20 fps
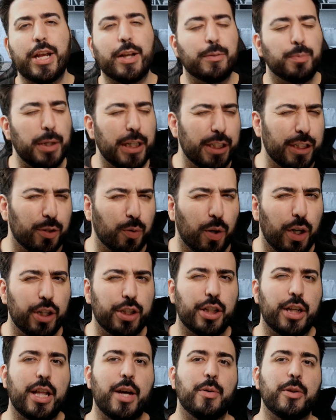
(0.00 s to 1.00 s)
week, but just wanted to
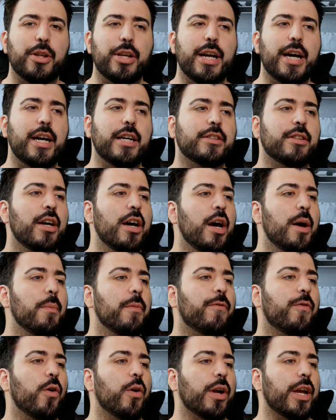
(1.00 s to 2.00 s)
share that with you guys
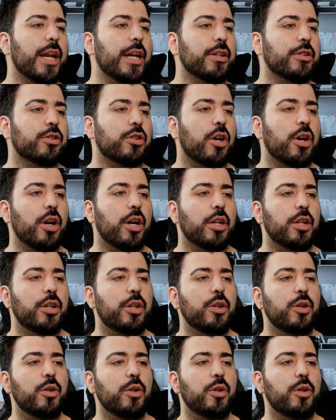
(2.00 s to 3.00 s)
before getting started on the
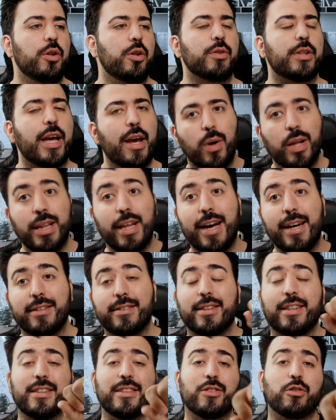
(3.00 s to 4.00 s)
news. And one last
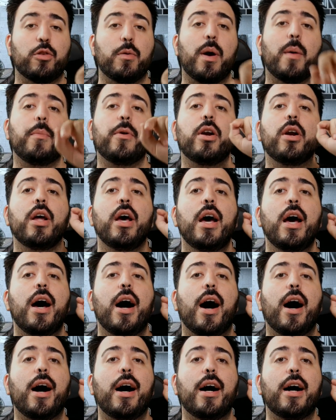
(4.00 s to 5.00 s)
thing I just remembered,
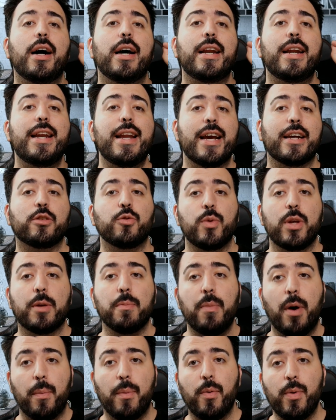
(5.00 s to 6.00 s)
uh, next week,
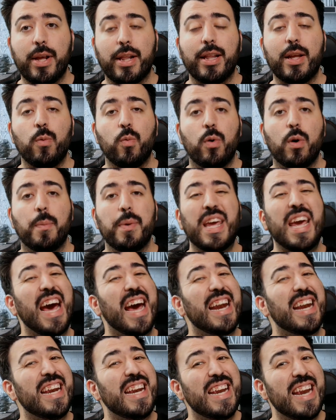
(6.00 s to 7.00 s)
Mobile Weekly will be
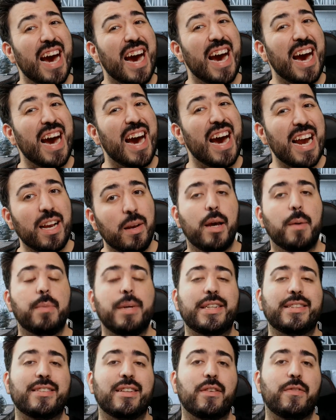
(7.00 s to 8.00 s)
at 9 p.m.
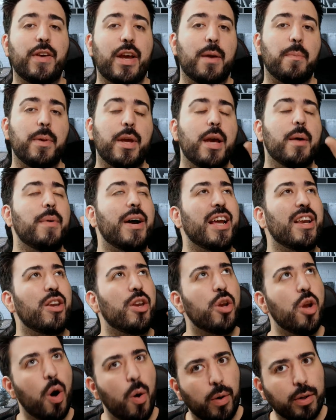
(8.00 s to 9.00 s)
instead of 8 p.m. I
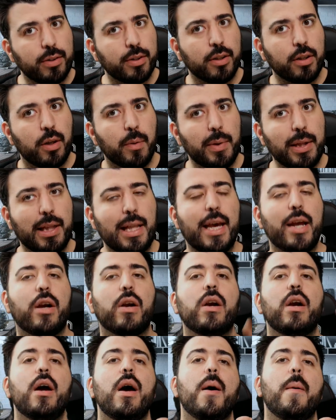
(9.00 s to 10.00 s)
know it's a little bit
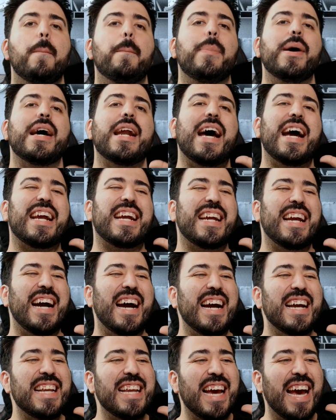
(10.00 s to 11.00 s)
later, but I
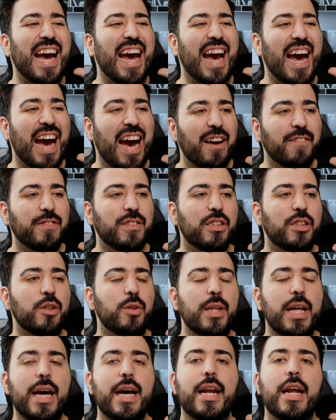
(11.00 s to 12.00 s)
kind of have to
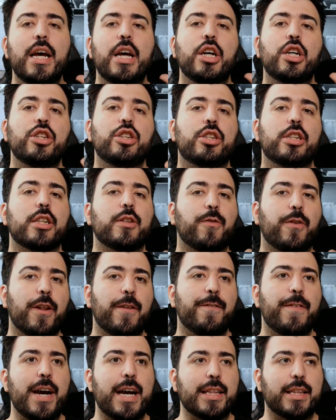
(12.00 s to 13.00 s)
do that just for
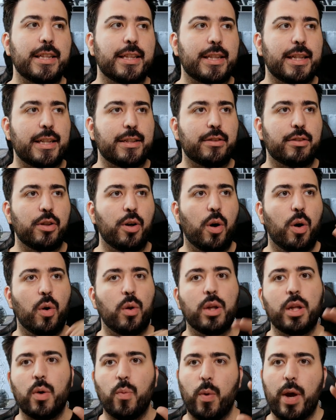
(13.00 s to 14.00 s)
the fact that that's the
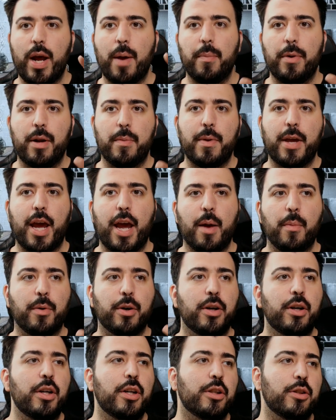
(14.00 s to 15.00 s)
only way I'm going to be
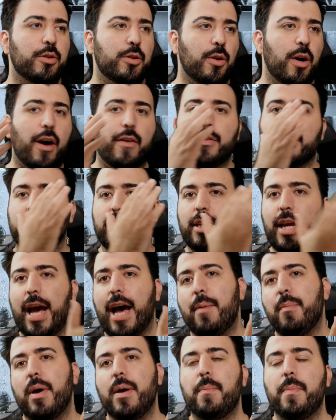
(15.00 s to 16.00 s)
able to obviously
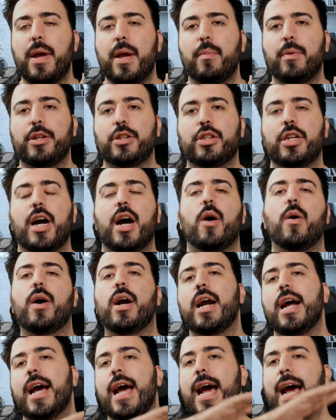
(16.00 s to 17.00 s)
have my baby
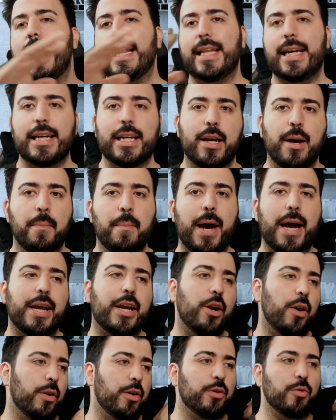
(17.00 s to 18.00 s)
shower and then come
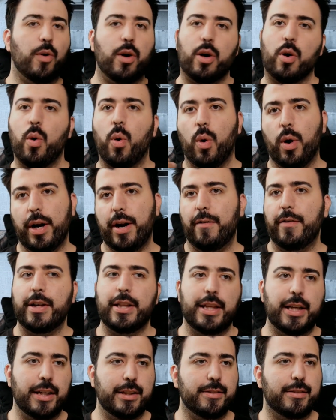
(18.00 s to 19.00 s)
back here and record and
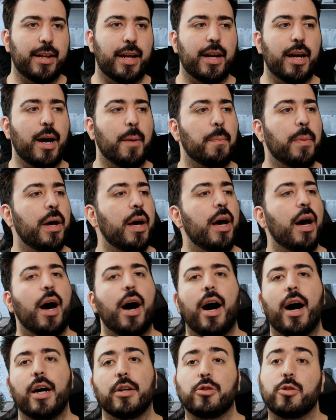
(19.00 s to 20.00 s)
everything and set up.
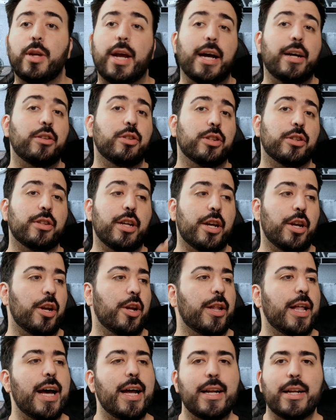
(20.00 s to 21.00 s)
Uh, so yeah, just letting you
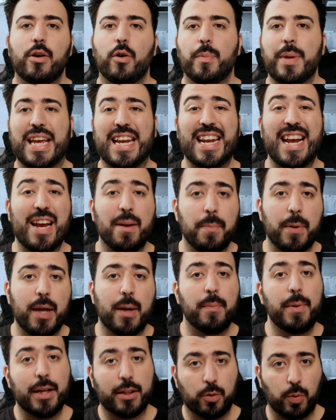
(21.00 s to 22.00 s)
know that it'll be at 9
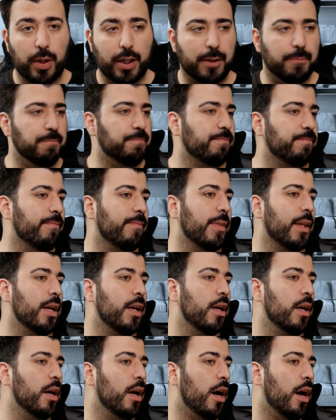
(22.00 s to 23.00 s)
p.m. next week.
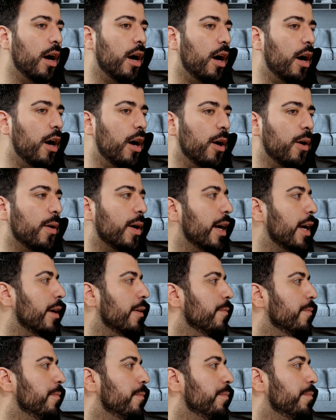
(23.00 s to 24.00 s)
All right,
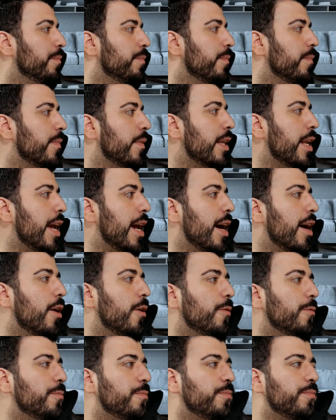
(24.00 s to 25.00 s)

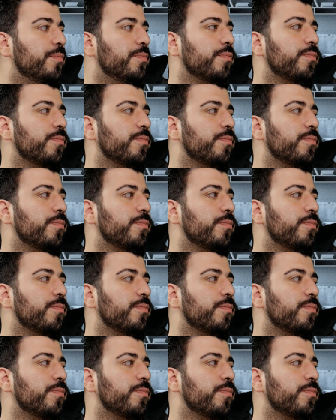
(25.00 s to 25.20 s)
now